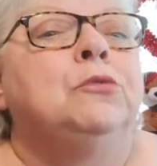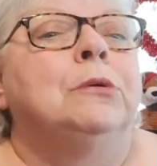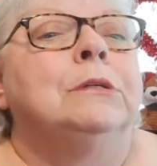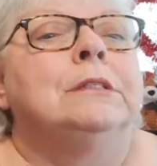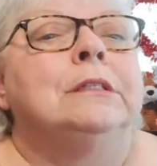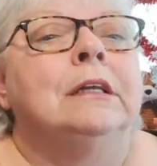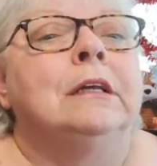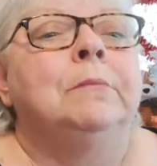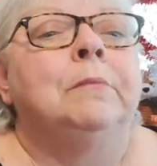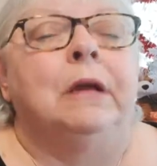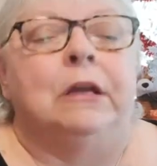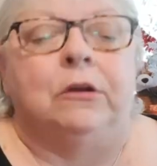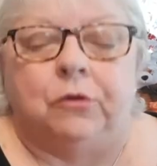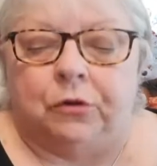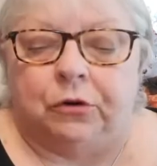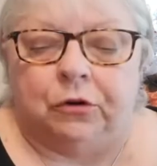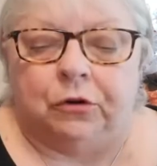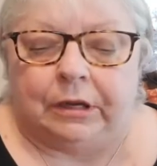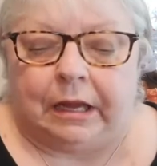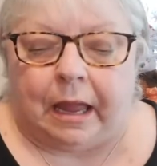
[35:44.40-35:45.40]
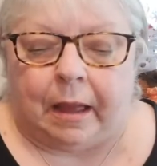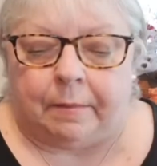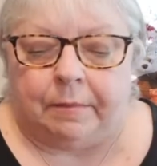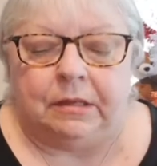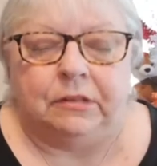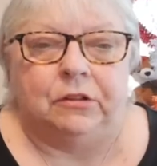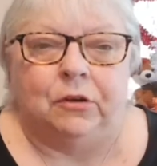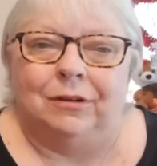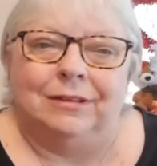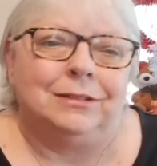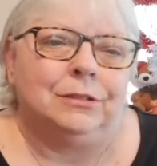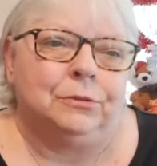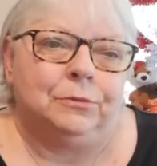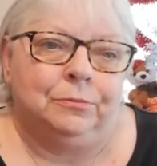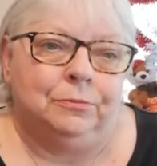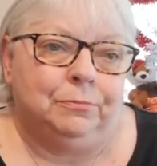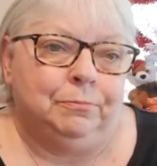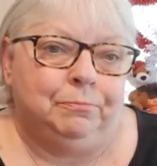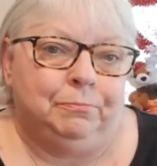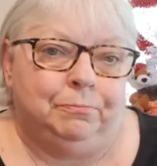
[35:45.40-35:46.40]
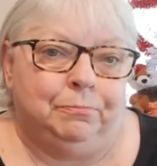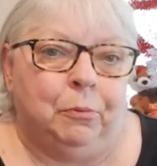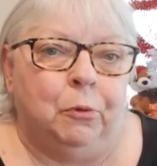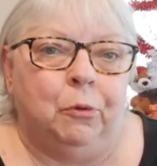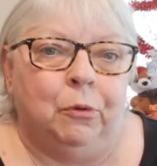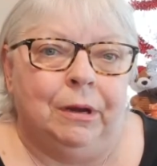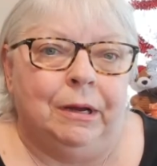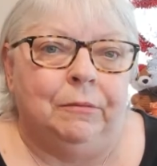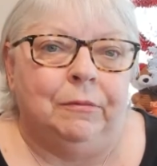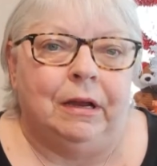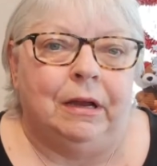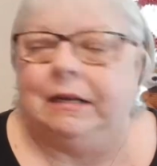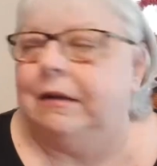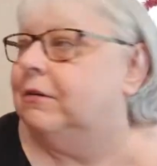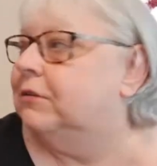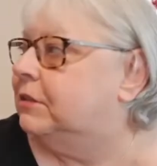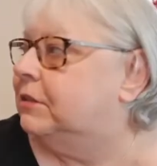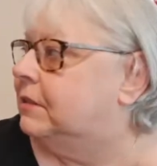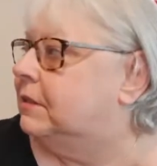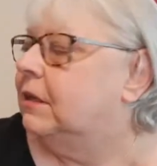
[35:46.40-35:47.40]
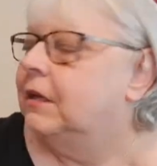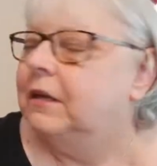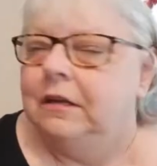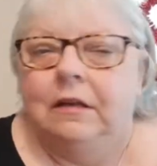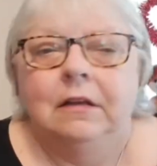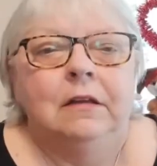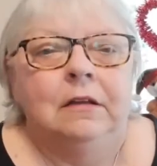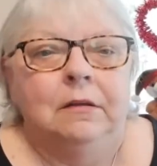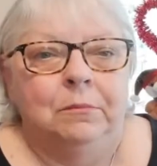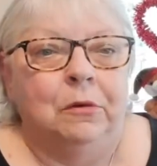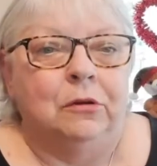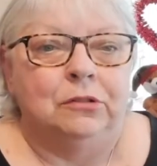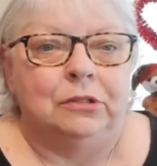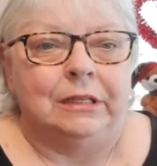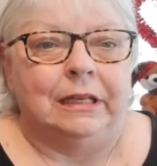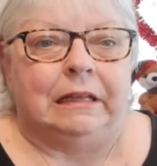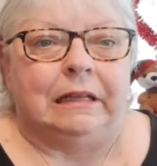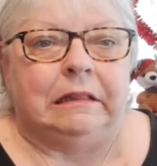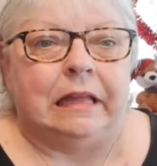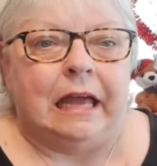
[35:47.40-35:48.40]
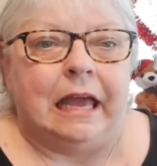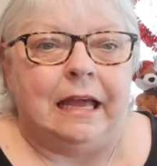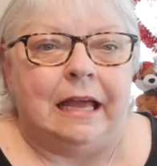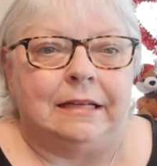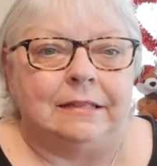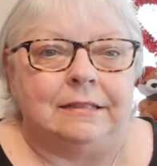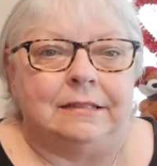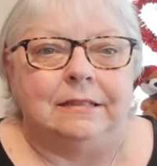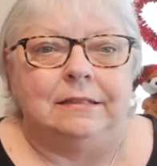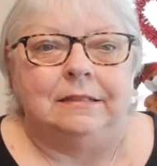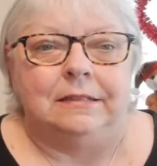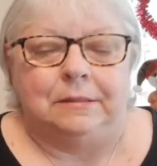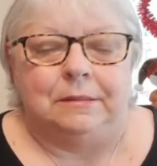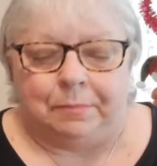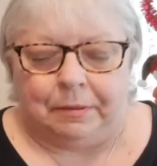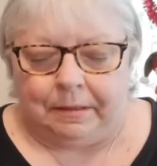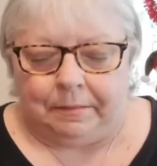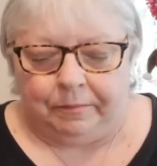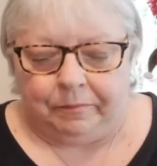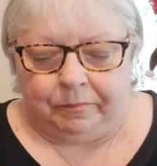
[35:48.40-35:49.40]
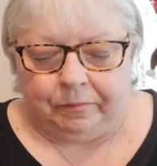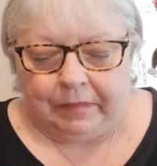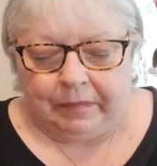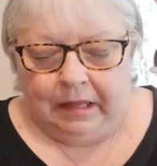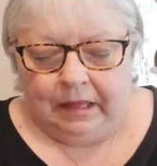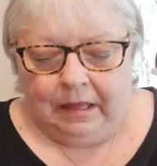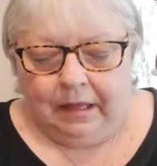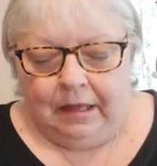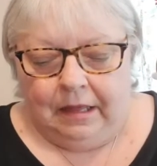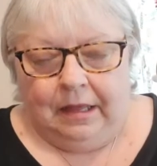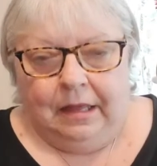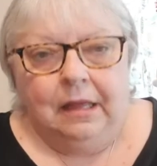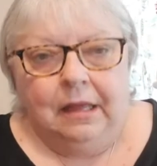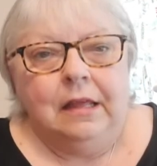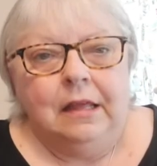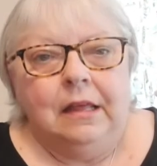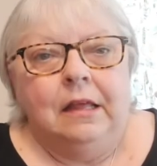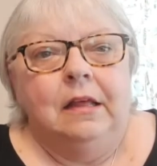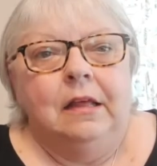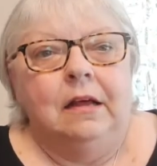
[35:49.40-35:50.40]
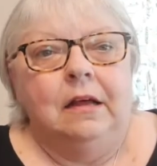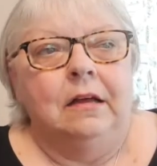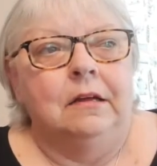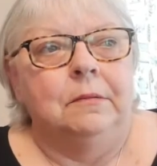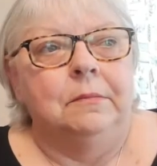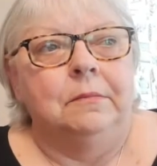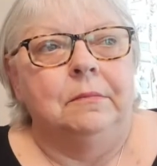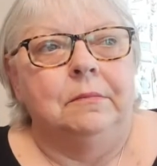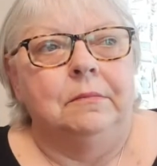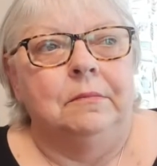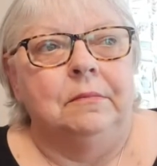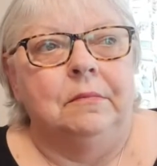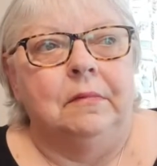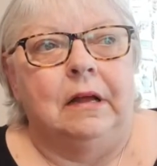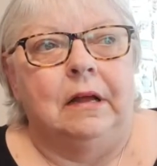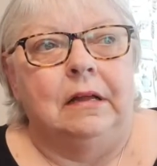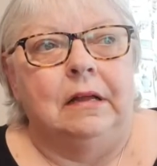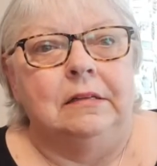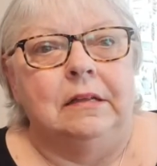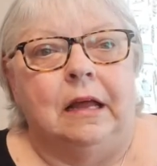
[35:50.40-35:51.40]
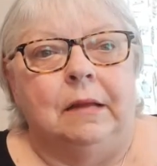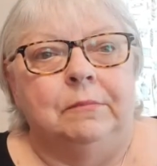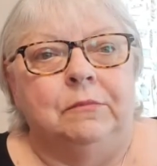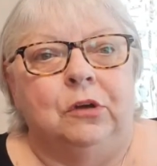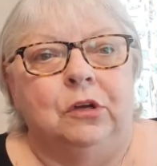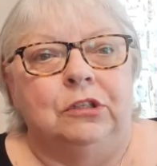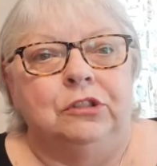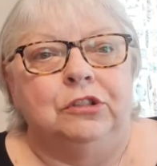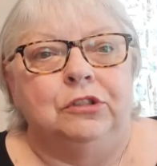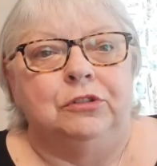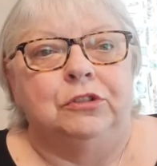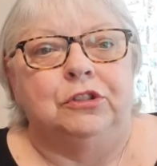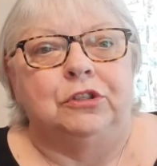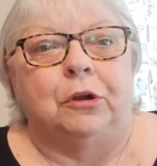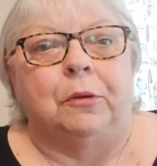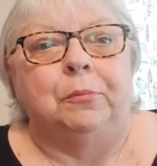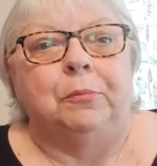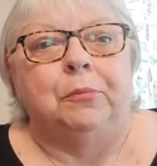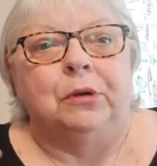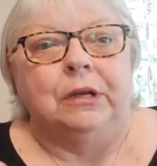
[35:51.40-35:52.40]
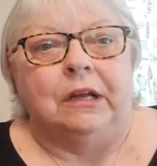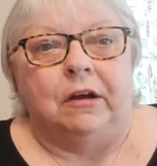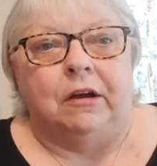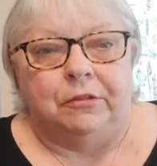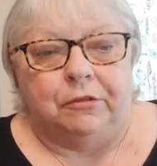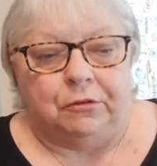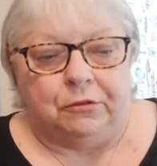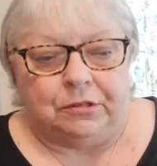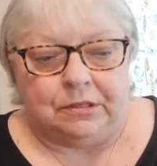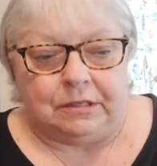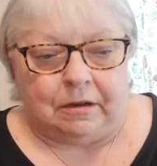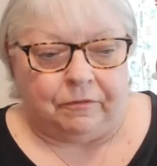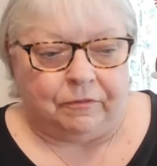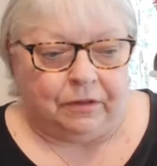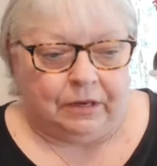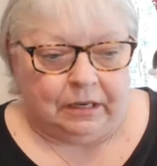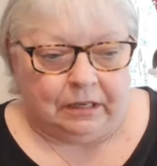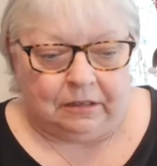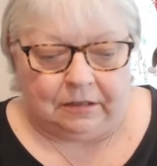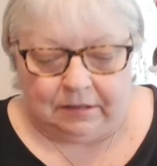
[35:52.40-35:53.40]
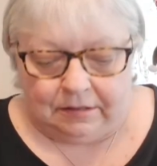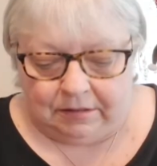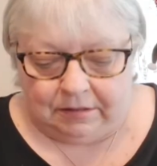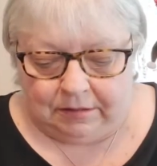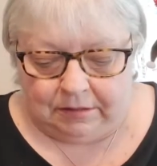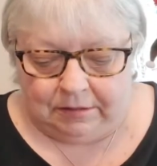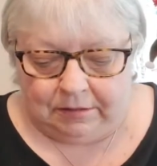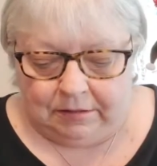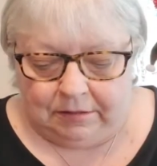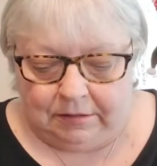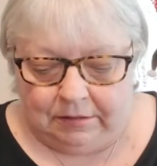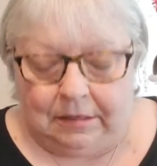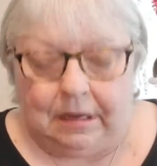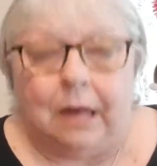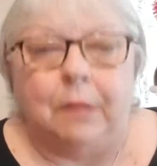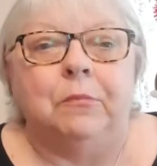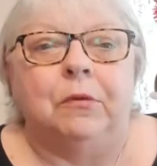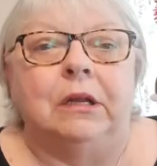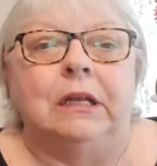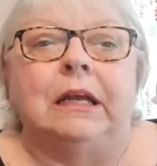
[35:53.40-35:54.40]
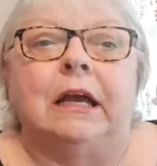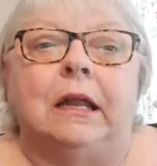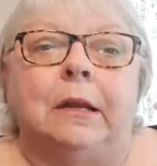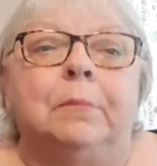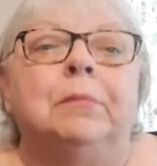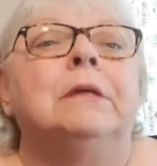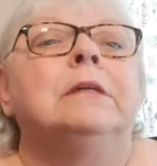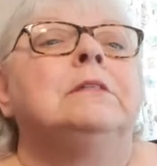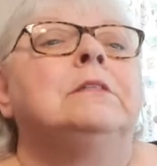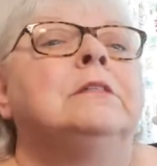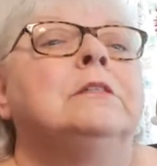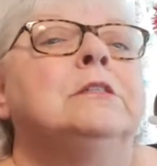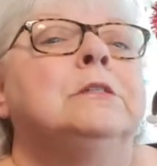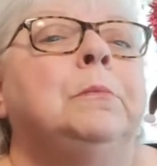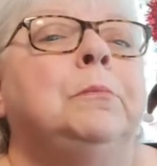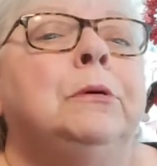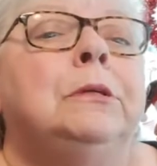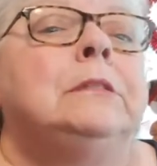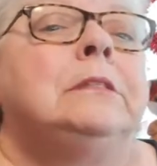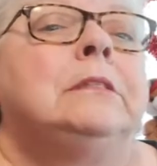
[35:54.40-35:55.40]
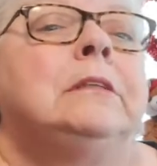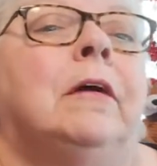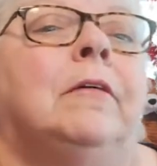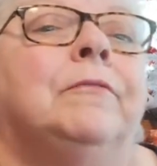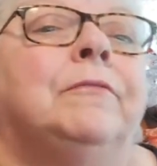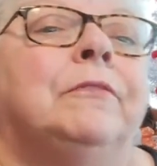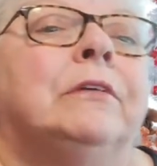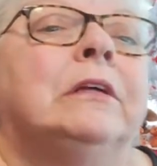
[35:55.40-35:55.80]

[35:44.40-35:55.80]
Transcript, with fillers: what's in my corner cabinet, though it's boring right now. It's mostly glasses, but um, I'm going to start putting other stuff in it because I'm running out of places to put stuff.